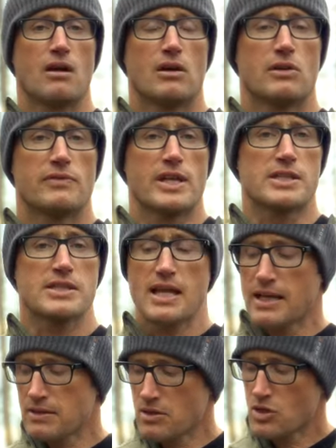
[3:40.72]
All that
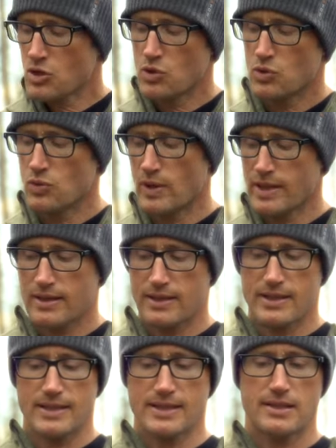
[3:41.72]
said, who do I
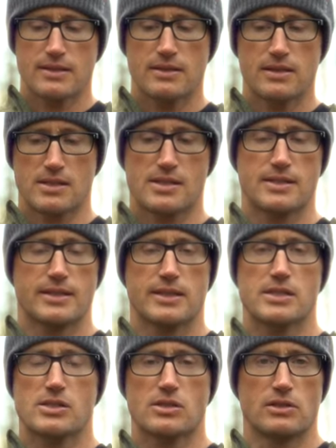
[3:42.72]
think this sling
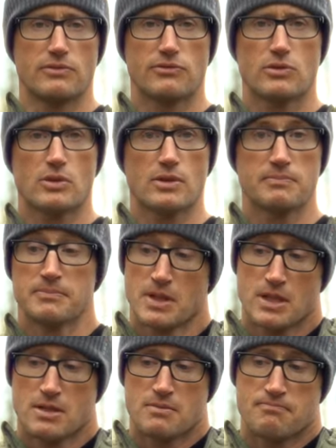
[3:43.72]
is good for?
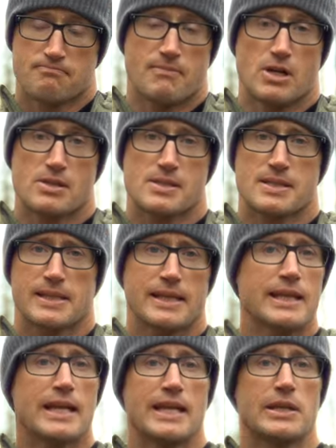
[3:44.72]

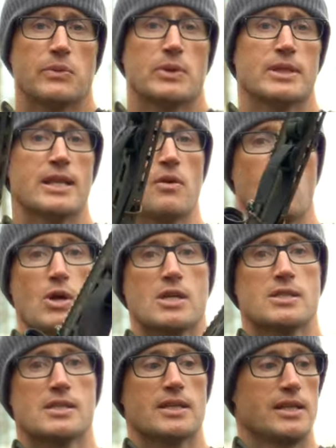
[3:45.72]
Honestly, anyone that
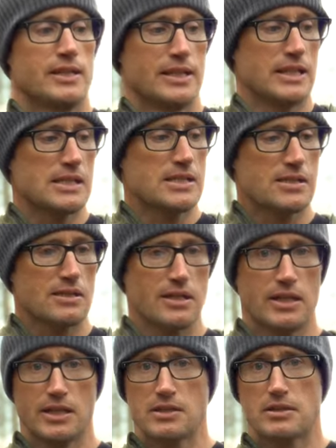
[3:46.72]
wants and needs
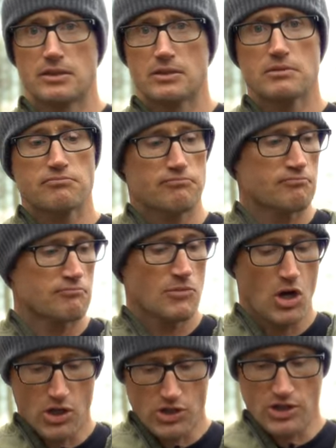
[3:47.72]
a good
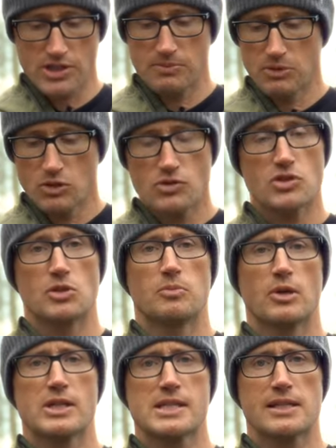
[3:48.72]
adjustable
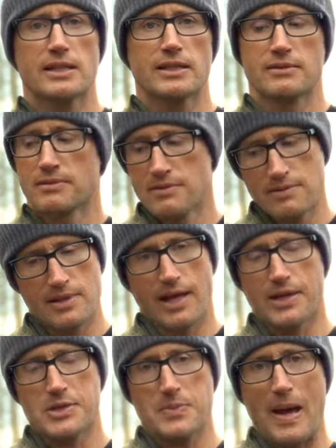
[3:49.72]
two-point sling.
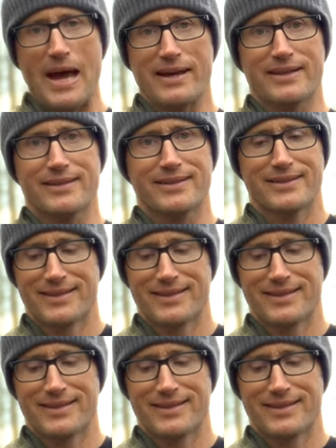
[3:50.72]
That is padded.